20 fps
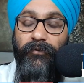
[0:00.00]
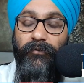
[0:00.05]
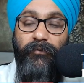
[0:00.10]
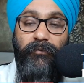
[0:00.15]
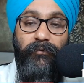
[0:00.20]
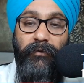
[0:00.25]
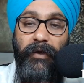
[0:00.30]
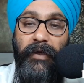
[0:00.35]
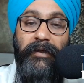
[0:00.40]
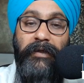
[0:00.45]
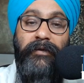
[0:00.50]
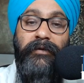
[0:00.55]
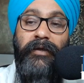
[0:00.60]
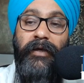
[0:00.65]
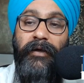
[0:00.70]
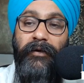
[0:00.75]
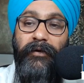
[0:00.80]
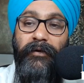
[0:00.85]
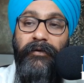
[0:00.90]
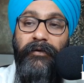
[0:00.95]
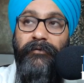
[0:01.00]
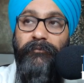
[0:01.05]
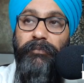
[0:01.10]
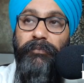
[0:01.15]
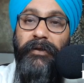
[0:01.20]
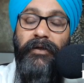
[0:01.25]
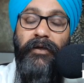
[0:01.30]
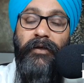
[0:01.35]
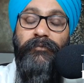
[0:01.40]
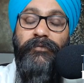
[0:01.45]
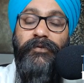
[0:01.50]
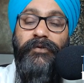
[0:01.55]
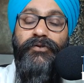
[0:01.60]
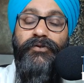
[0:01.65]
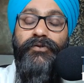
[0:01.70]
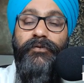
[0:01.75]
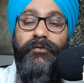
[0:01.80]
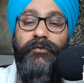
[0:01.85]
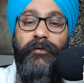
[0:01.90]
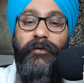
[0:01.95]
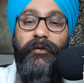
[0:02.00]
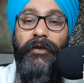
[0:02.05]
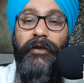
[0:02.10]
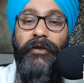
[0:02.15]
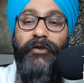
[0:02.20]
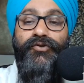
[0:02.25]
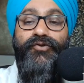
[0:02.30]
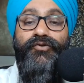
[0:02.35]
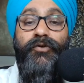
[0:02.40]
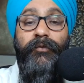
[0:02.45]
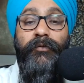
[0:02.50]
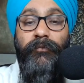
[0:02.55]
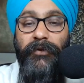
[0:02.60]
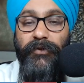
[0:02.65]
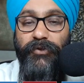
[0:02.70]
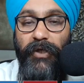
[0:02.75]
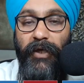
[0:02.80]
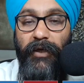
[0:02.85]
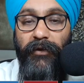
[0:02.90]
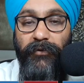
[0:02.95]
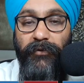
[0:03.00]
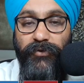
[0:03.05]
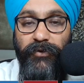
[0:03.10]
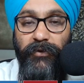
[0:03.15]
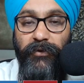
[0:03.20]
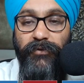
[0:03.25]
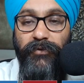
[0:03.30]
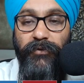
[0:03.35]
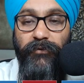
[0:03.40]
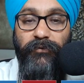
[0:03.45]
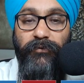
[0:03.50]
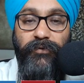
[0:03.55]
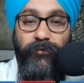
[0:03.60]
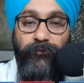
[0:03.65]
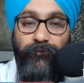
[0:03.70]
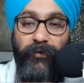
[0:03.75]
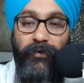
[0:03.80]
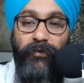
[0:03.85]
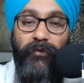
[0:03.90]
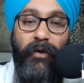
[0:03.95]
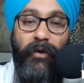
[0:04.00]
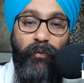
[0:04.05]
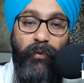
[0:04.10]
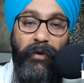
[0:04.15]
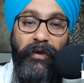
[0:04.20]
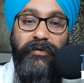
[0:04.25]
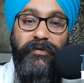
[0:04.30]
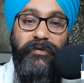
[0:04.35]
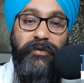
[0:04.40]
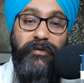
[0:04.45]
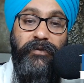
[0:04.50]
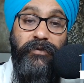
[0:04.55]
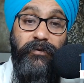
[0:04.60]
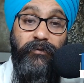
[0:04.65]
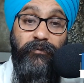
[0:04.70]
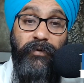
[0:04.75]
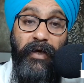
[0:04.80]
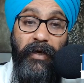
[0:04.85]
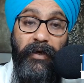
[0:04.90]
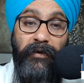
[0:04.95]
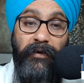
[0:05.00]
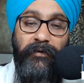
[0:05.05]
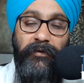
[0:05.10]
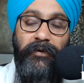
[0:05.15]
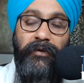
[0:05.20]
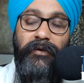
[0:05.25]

or any of that, it becomes extremely challenging to figure out ways to do that.